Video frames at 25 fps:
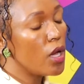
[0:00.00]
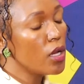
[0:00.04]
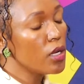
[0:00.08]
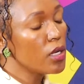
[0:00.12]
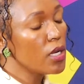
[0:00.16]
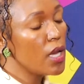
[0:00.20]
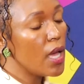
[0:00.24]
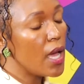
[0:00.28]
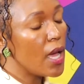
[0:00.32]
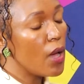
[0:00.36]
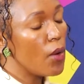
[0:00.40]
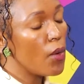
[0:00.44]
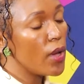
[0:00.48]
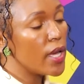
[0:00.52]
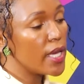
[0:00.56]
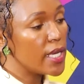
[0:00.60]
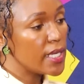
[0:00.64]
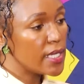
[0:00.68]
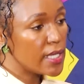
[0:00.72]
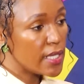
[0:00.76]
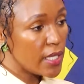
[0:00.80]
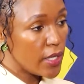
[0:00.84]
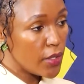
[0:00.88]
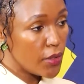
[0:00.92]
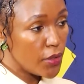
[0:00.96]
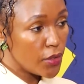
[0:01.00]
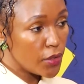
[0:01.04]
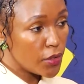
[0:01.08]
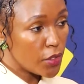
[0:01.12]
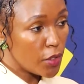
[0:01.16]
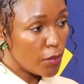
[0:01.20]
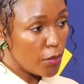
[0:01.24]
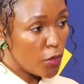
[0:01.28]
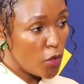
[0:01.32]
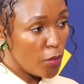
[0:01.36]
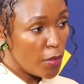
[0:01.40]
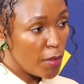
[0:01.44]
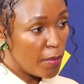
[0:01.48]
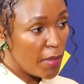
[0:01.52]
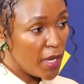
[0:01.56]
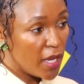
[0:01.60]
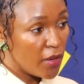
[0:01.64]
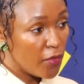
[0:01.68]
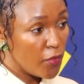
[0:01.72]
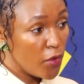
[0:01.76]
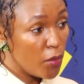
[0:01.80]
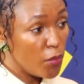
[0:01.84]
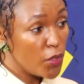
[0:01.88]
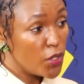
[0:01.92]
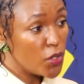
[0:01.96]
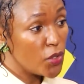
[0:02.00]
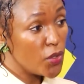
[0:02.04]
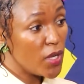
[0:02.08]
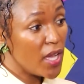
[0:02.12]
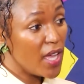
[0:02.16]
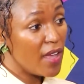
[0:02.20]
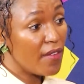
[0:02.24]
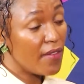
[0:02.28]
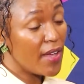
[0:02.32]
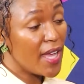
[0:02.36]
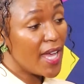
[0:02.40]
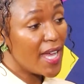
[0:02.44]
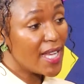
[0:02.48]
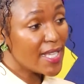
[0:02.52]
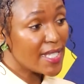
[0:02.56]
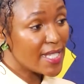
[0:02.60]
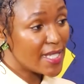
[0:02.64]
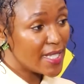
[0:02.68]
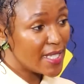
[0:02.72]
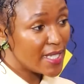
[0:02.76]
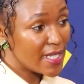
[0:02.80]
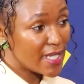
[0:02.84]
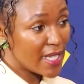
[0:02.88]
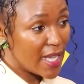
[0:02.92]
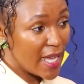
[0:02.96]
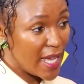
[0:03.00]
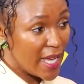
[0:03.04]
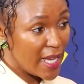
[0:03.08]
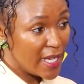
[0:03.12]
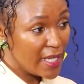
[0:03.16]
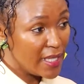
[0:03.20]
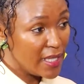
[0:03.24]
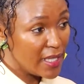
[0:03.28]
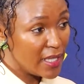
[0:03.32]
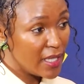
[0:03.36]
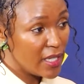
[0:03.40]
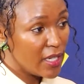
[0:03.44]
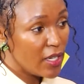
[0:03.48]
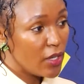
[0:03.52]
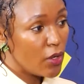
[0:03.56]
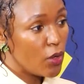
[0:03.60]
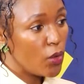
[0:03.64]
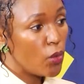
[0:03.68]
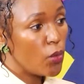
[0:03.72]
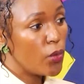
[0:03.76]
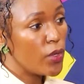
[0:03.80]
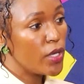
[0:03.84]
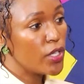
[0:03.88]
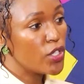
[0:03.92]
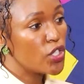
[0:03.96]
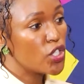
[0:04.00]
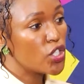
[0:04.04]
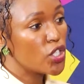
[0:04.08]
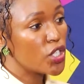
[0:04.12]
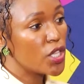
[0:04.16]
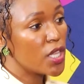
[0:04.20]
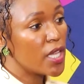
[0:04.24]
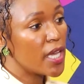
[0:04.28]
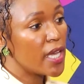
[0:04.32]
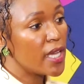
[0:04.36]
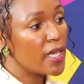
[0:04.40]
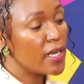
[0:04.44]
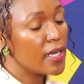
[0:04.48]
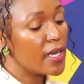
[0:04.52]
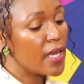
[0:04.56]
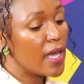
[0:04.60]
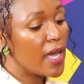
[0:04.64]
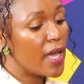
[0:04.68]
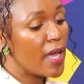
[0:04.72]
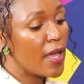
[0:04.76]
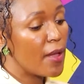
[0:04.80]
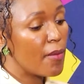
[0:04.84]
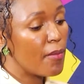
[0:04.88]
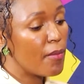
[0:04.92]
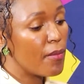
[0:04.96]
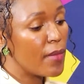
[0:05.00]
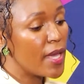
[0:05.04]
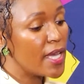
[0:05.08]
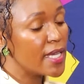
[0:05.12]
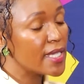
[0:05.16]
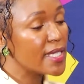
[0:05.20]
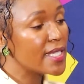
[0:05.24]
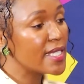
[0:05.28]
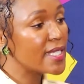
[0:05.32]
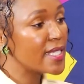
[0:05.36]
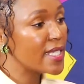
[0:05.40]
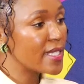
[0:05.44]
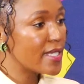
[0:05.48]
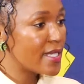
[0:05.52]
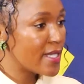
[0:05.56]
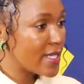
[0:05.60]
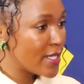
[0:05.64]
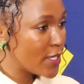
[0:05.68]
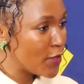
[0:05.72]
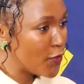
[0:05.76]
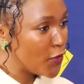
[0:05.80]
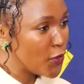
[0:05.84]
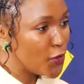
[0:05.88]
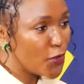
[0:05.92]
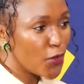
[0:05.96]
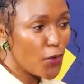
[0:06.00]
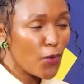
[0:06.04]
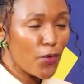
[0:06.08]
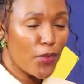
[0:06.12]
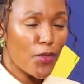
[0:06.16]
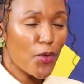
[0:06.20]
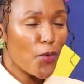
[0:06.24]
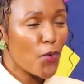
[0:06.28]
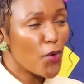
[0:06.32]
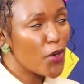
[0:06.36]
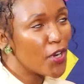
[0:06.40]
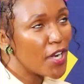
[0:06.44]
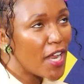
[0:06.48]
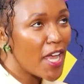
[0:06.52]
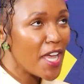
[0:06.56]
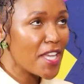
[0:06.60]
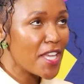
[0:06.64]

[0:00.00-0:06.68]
on our SA Youth.mobi platform, we do have a hustler's guide, which then assists, if you know the word